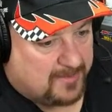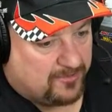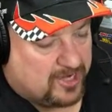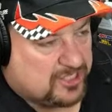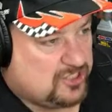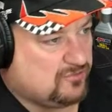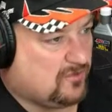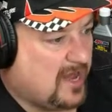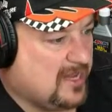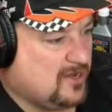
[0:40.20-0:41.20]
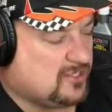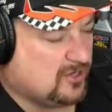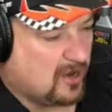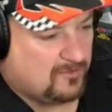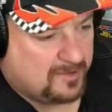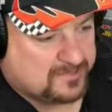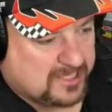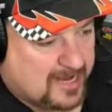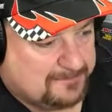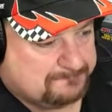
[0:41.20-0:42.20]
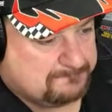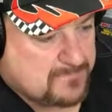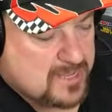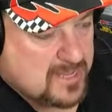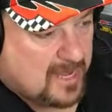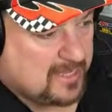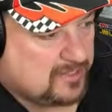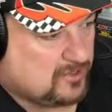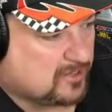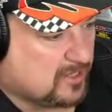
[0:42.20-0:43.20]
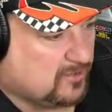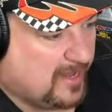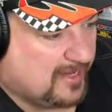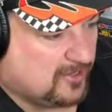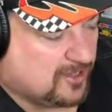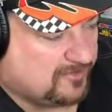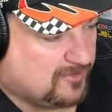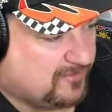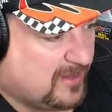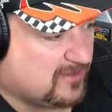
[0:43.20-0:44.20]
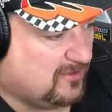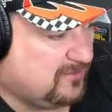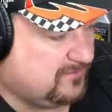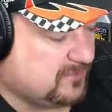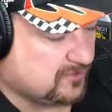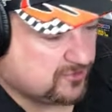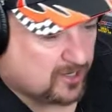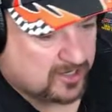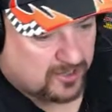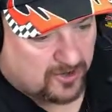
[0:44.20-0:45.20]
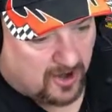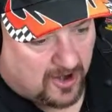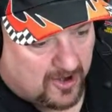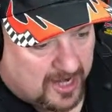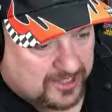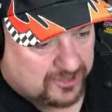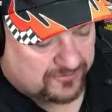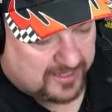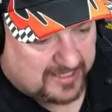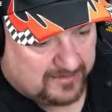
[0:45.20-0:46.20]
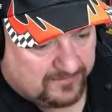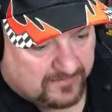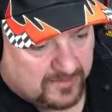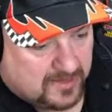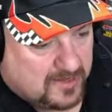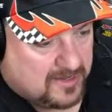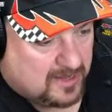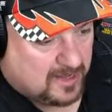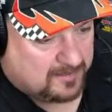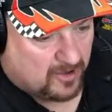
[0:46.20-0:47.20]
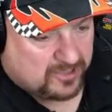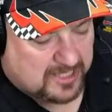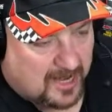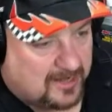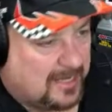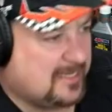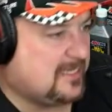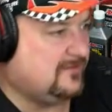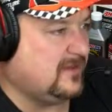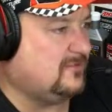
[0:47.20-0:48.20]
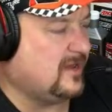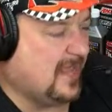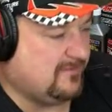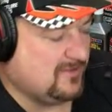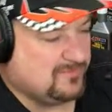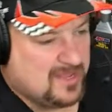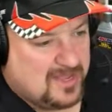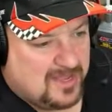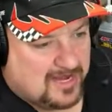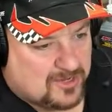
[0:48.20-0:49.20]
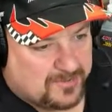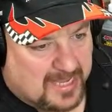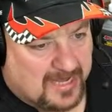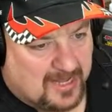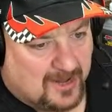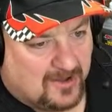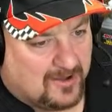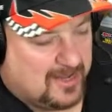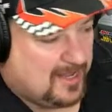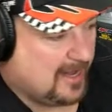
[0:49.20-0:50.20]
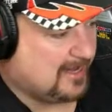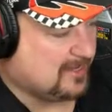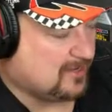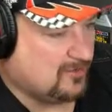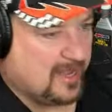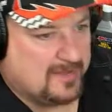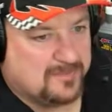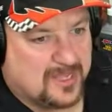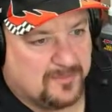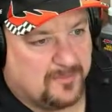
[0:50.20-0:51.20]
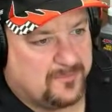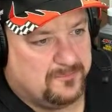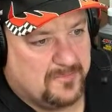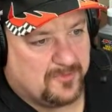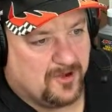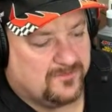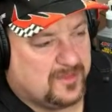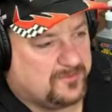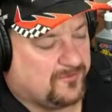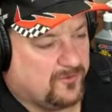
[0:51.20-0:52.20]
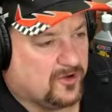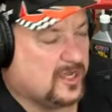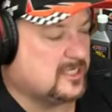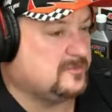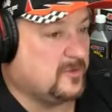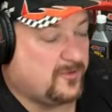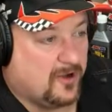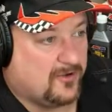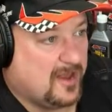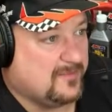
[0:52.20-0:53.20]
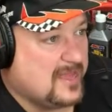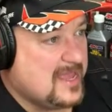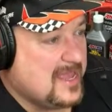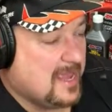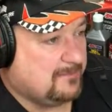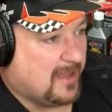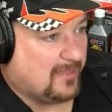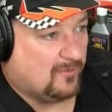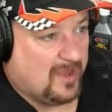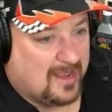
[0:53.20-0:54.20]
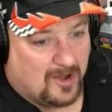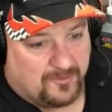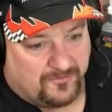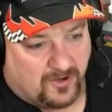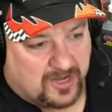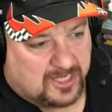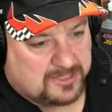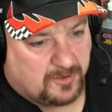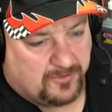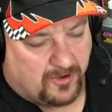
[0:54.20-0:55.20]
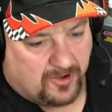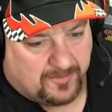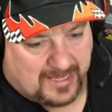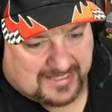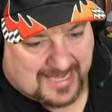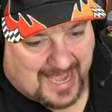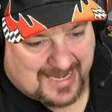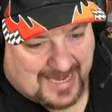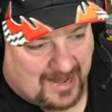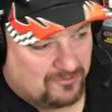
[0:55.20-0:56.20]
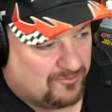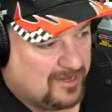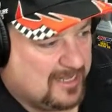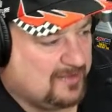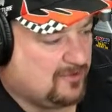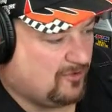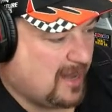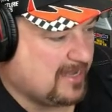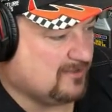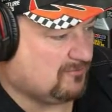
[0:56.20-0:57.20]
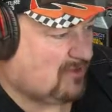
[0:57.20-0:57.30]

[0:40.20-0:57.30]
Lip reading: that brings you right here to our website, and you can go ahead and look up your vehicle, your truck, your car, SUV, motorcycle, ATV, what have you. And you can begin here and go ahead and become a member of the Preferred Customer Program. And by the way, our Preferred Customer Program has gotten a really great You become